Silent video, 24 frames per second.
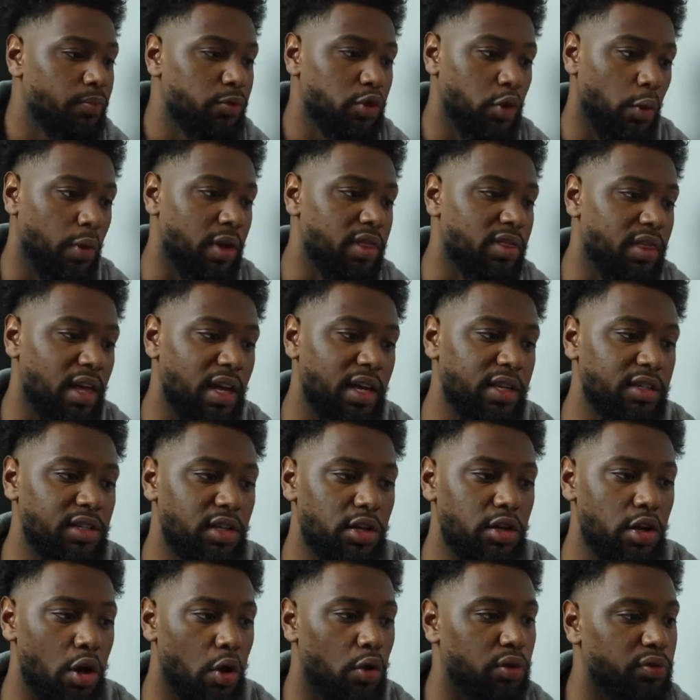doing things
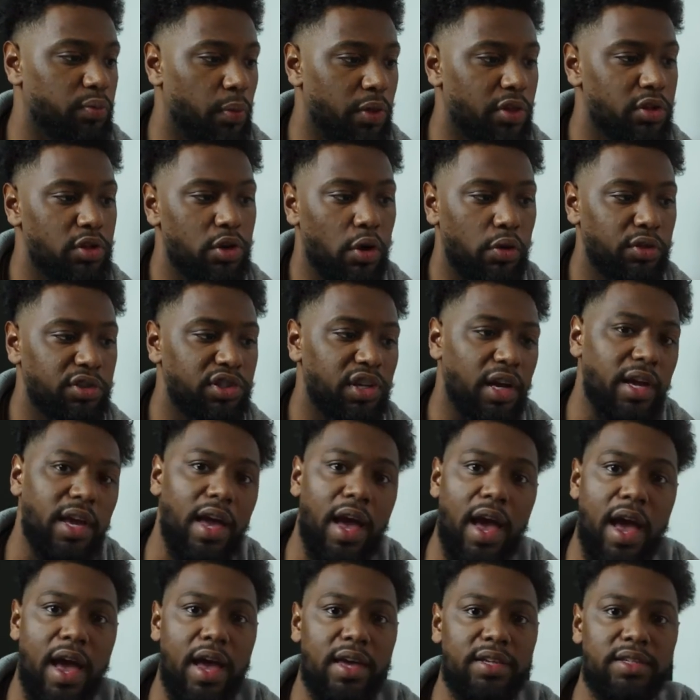in with
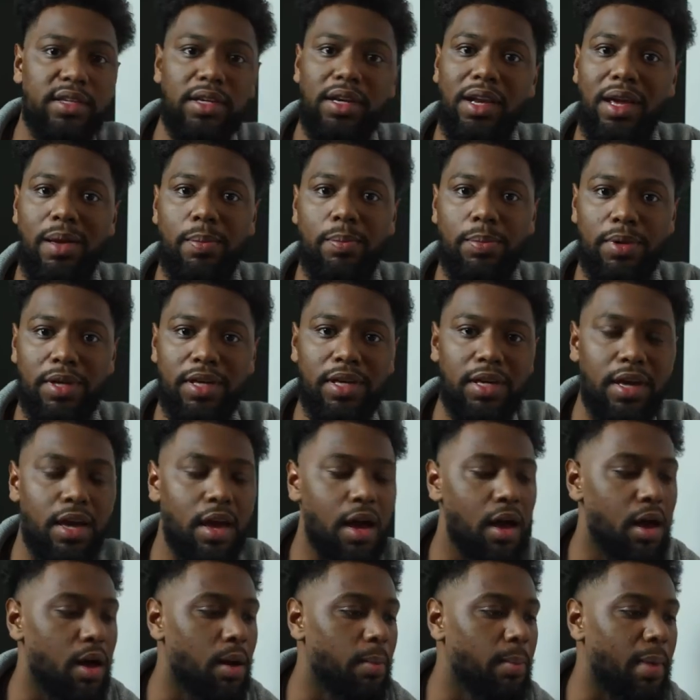Node.js and
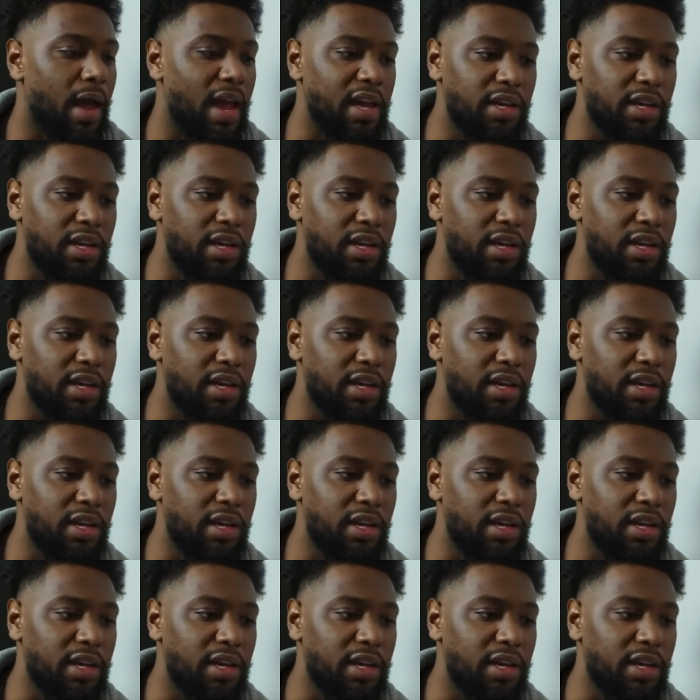NPM,